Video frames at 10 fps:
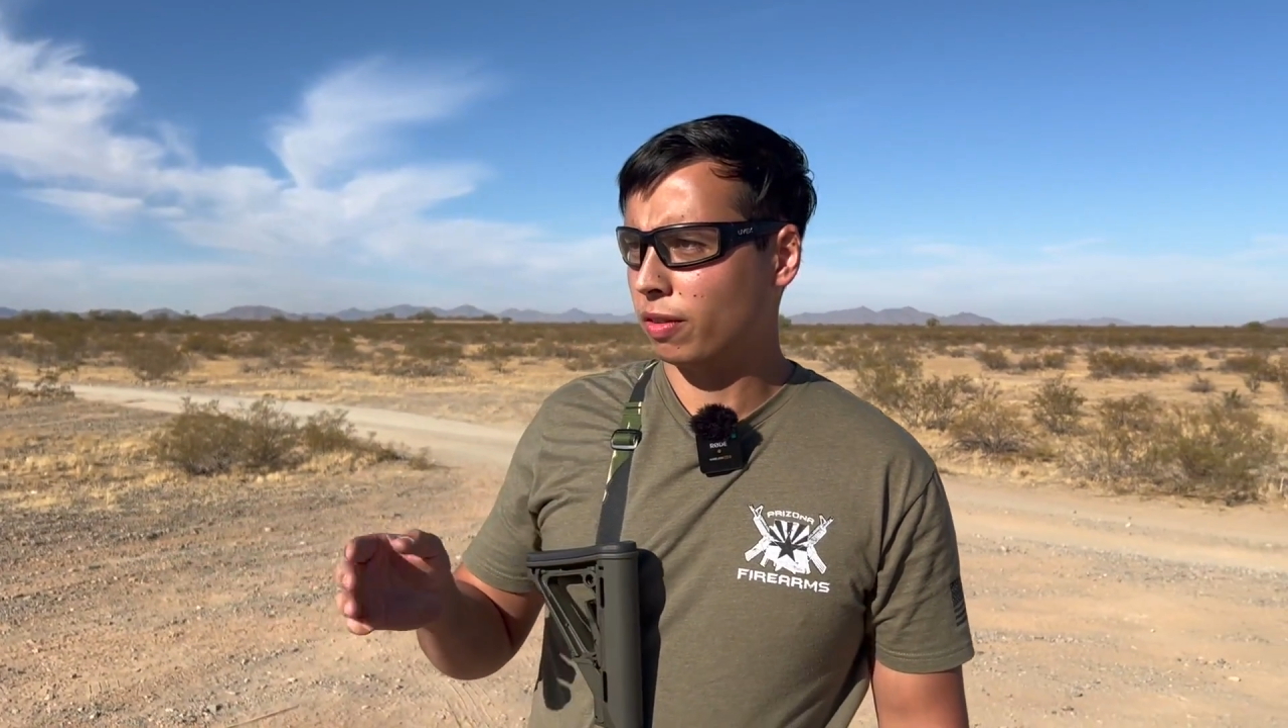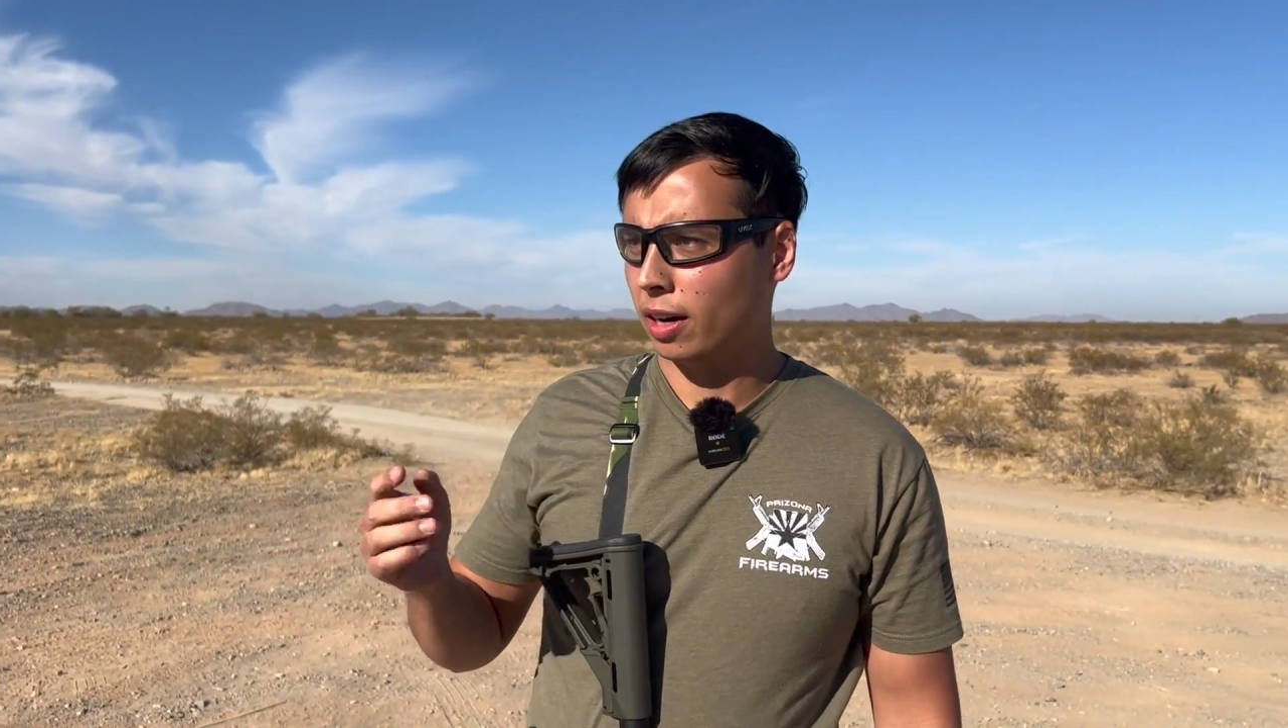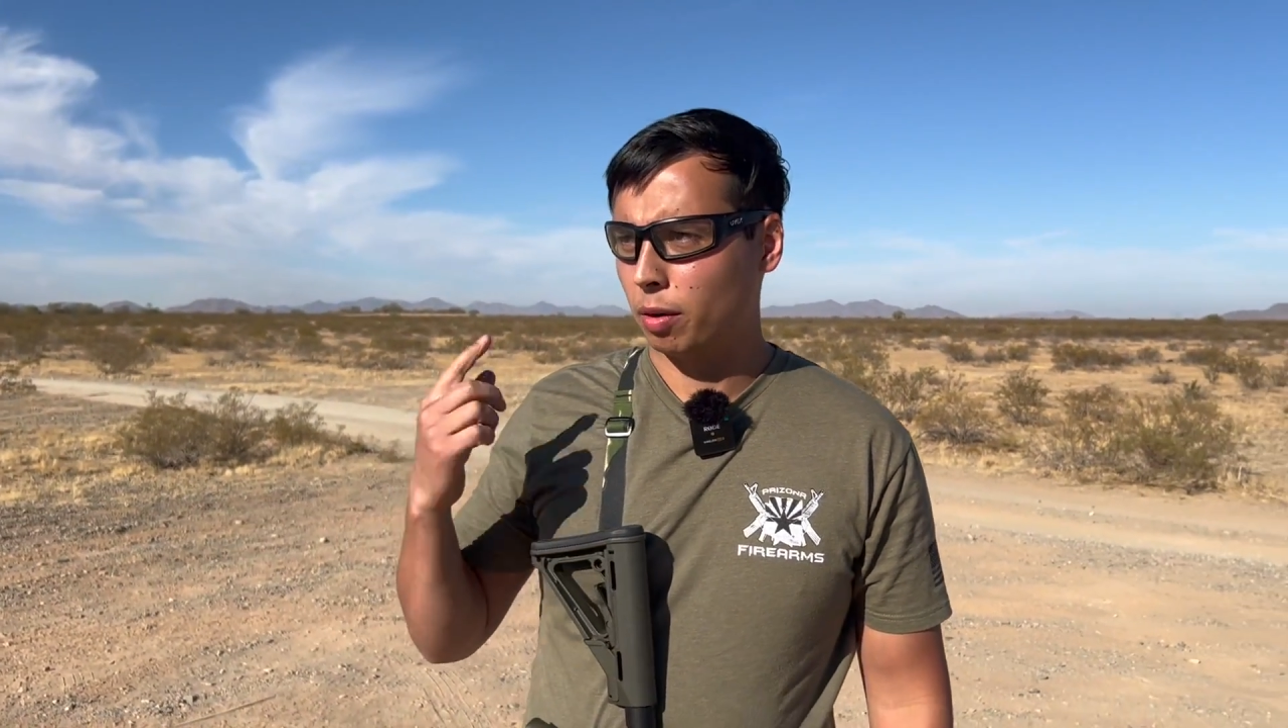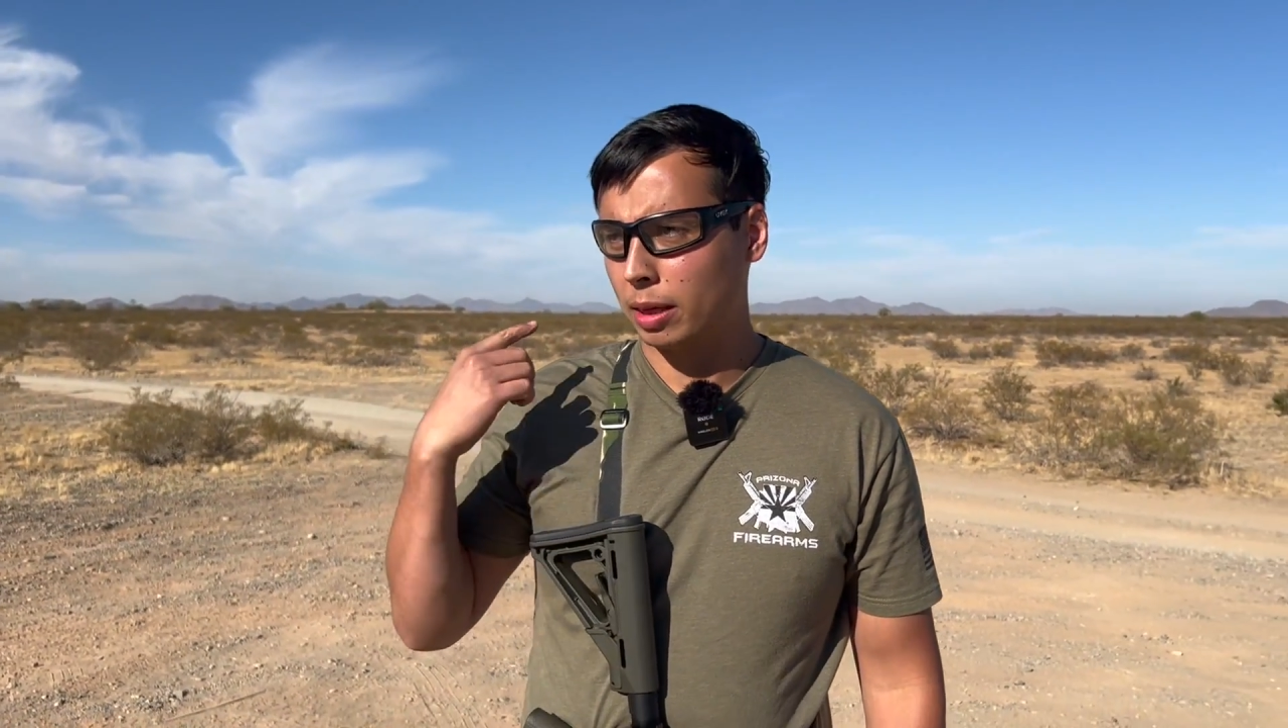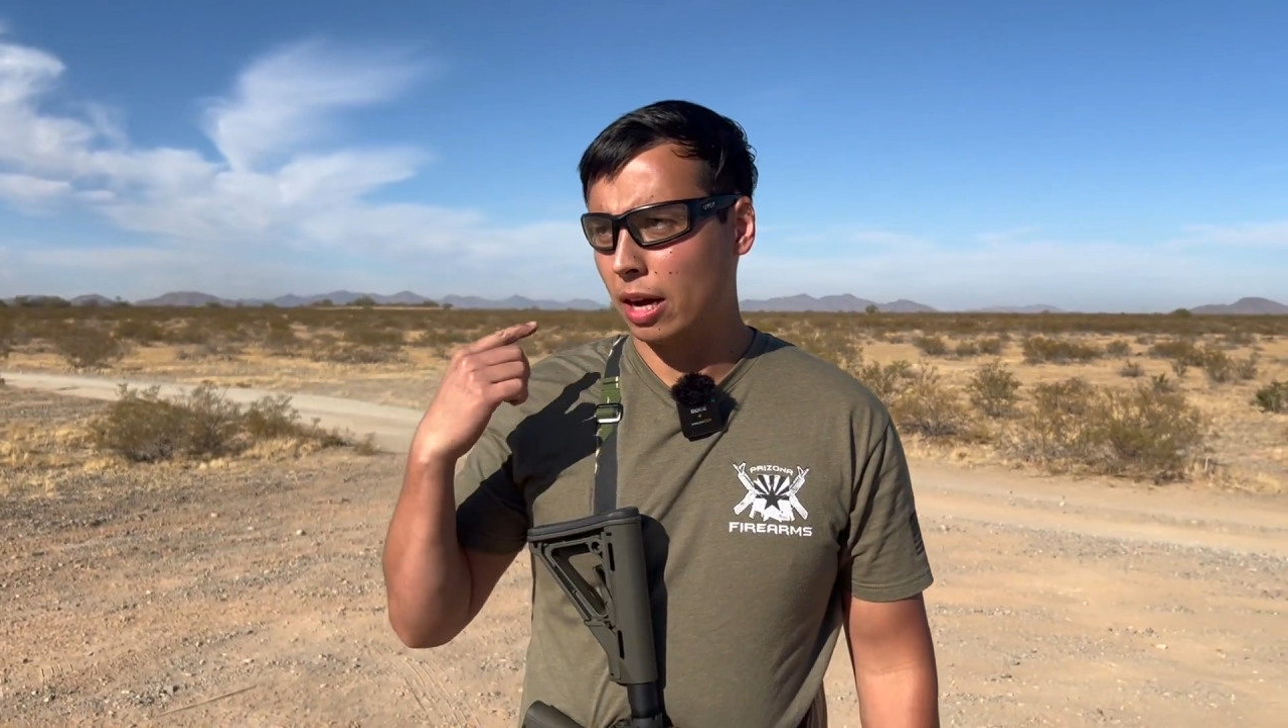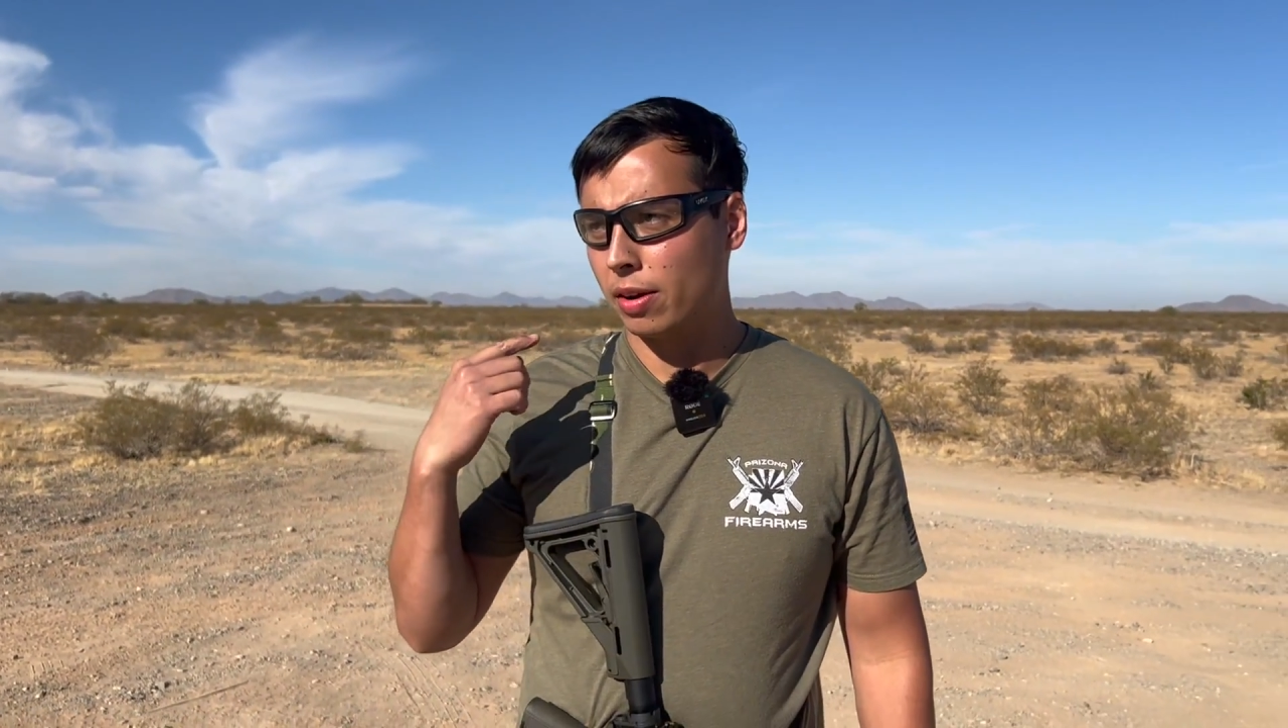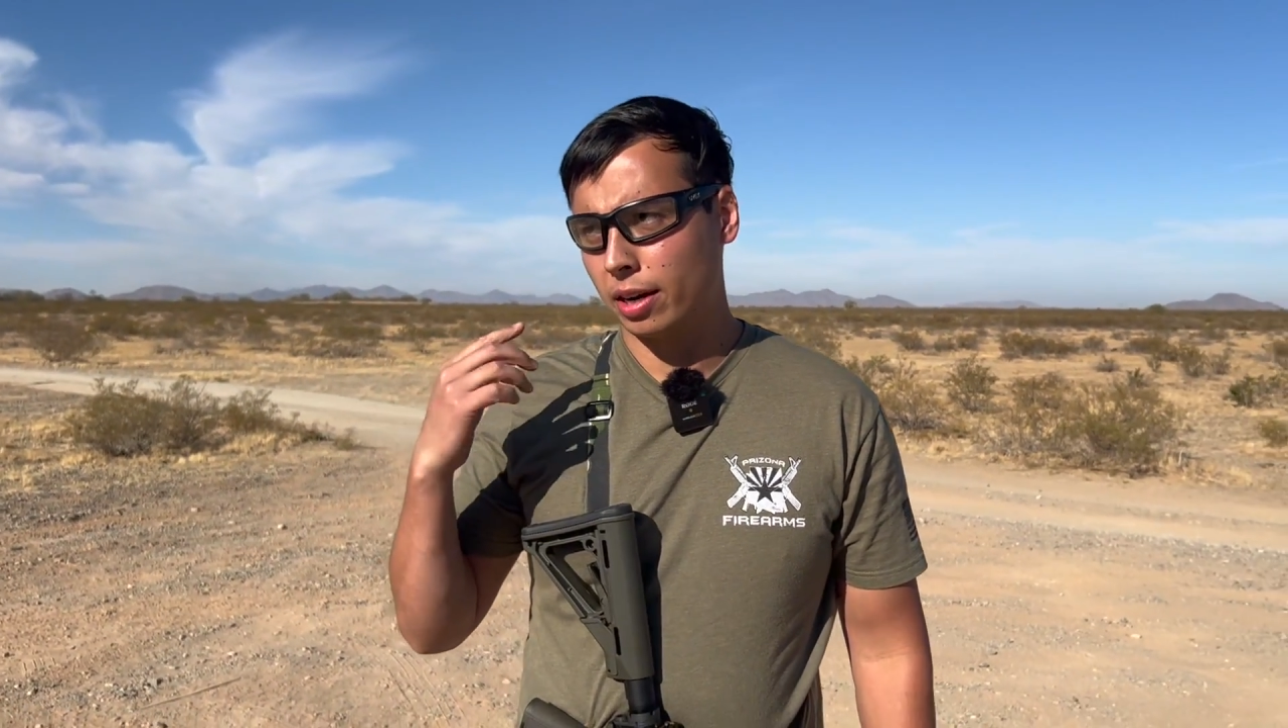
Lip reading: fire without